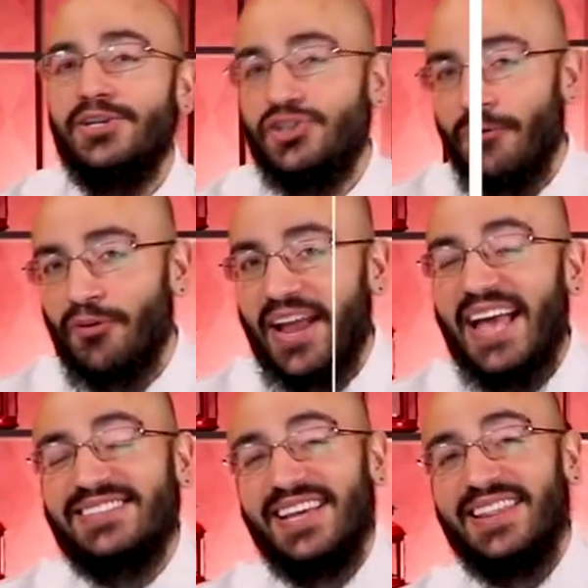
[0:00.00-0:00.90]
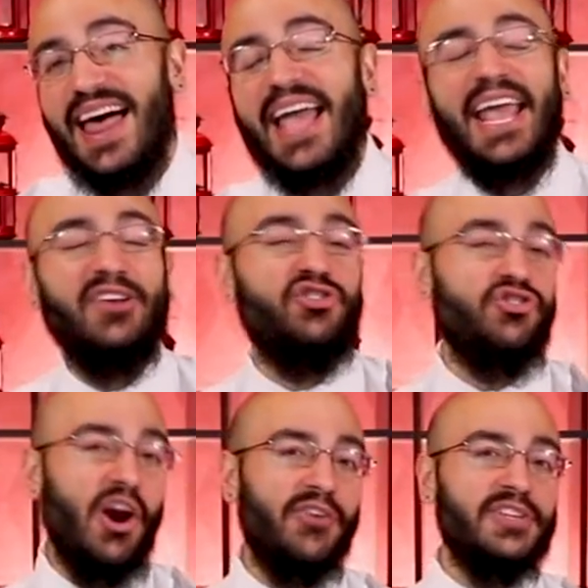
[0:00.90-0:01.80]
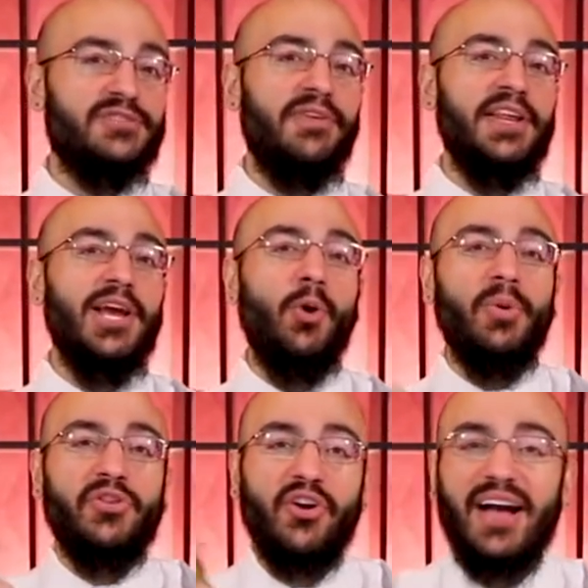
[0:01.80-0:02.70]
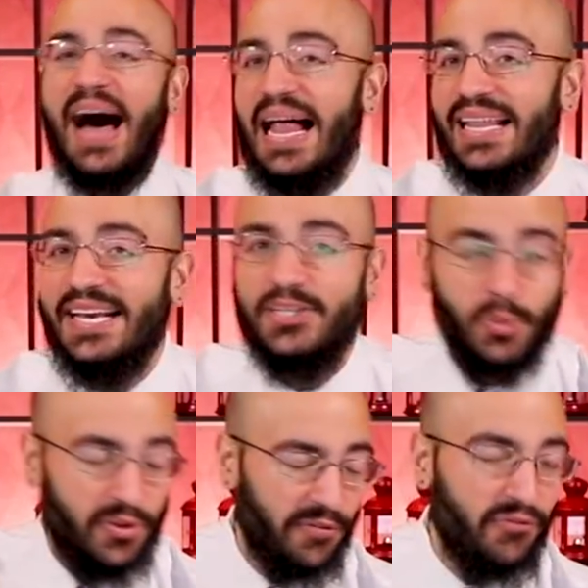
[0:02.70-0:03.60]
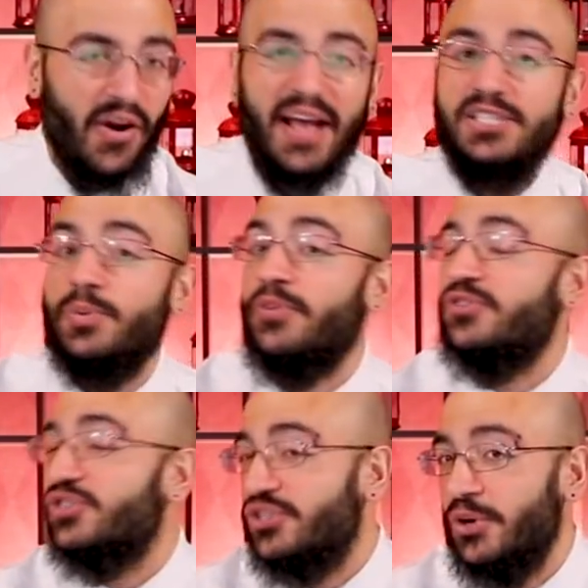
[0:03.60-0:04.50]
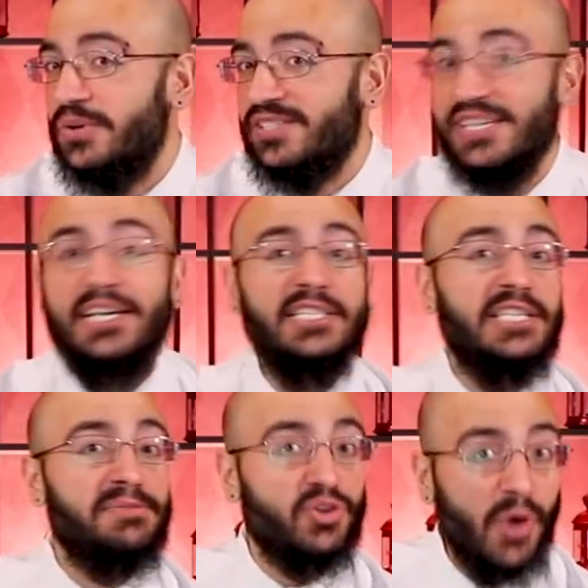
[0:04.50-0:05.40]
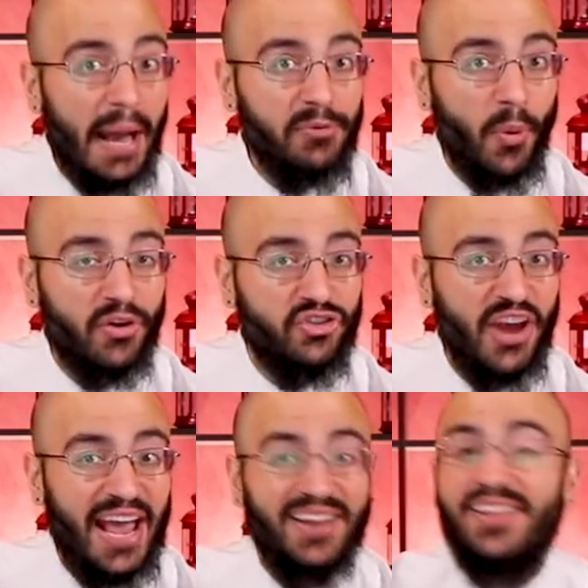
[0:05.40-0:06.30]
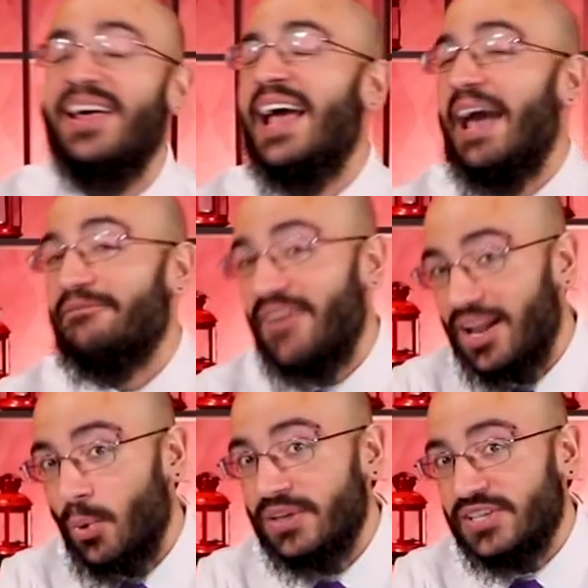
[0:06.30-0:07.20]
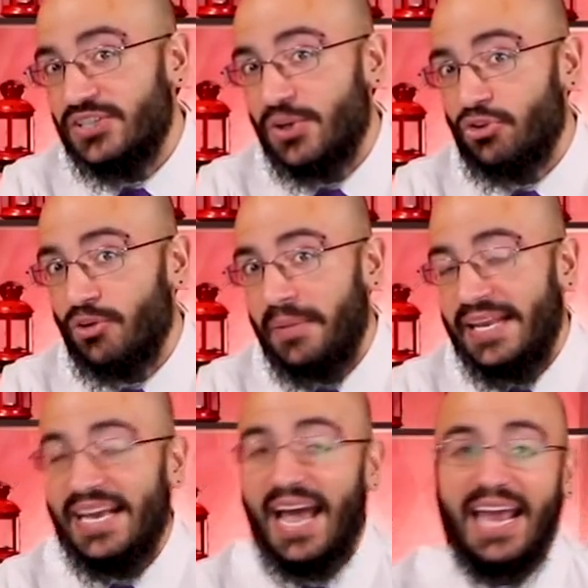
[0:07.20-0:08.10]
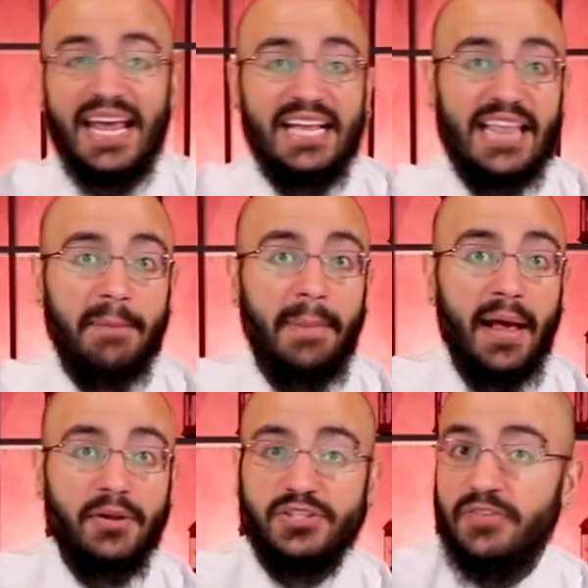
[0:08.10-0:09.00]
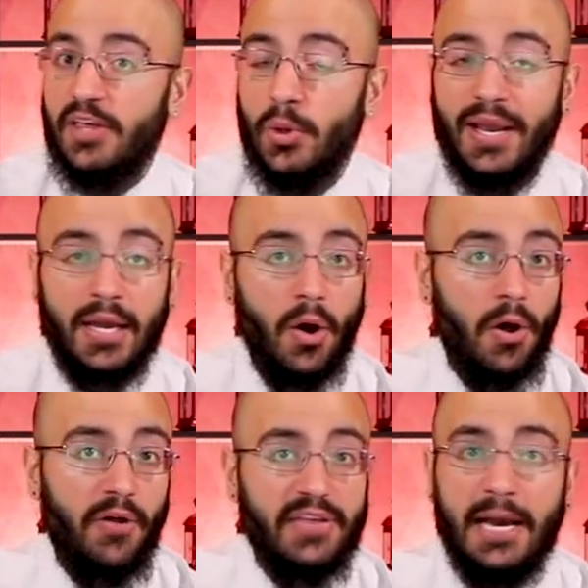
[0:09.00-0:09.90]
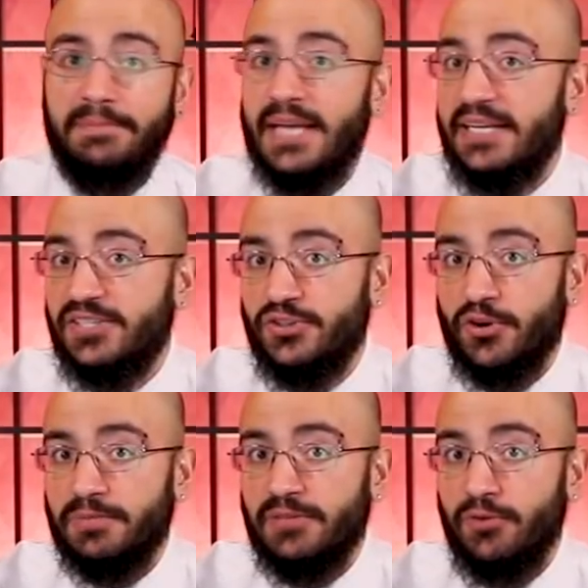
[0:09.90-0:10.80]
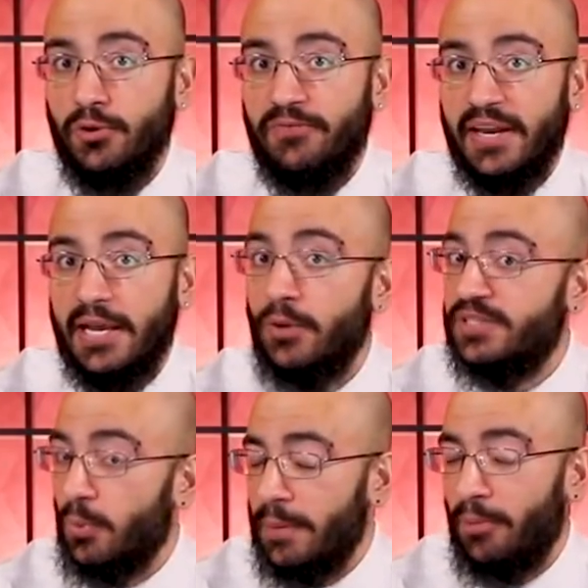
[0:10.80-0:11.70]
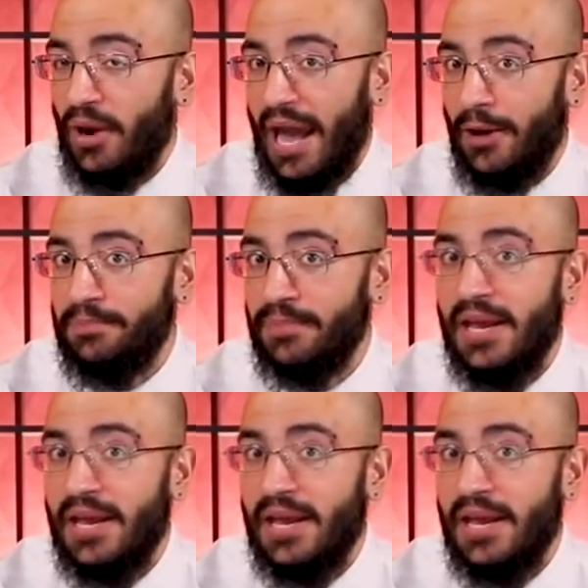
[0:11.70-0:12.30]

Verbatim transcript: Don't forget to like and share this video with your colleagues, with your friends, with your students, subscribe to our channel, follow us on social media, and hit that bell so that you can get all the updates in terms of new videos that we put out.